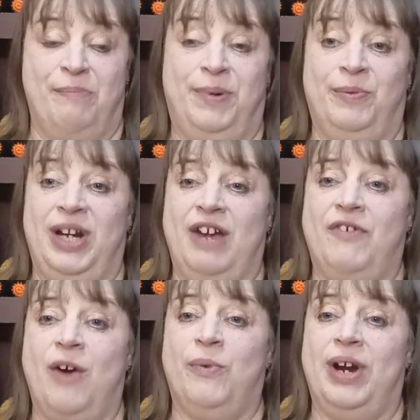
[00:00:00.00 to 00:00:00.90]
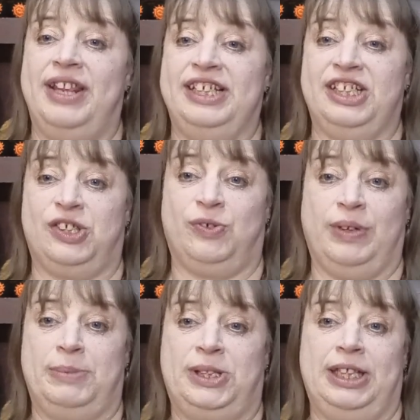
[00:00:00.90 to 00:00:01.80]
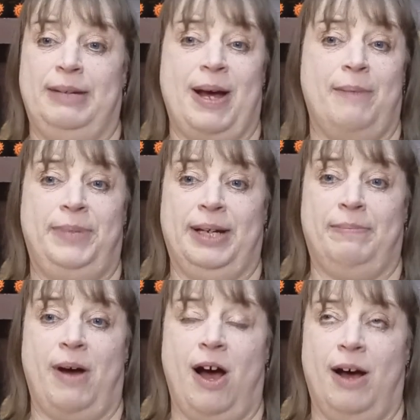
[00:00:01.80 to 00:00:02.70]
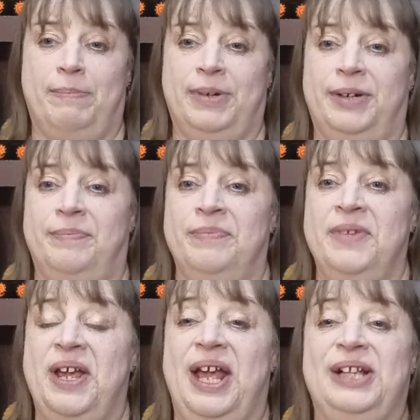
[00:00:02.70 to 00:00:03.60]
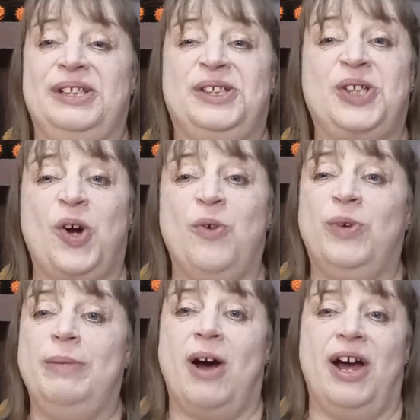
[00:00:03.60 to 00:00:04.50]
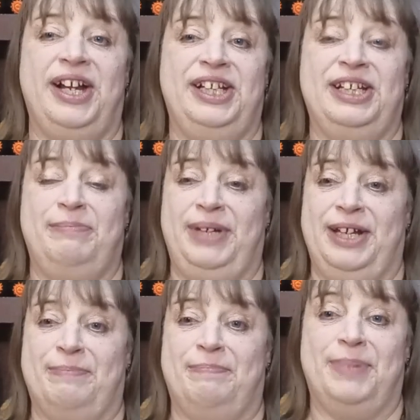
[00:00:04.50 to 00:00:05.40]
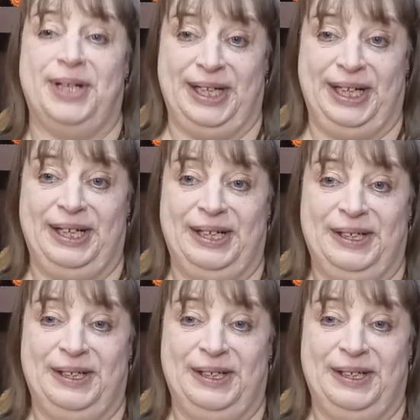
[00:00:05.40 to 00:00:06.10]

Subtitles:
But whenever I read the description about Big Papa, it so reminded me of Buddy.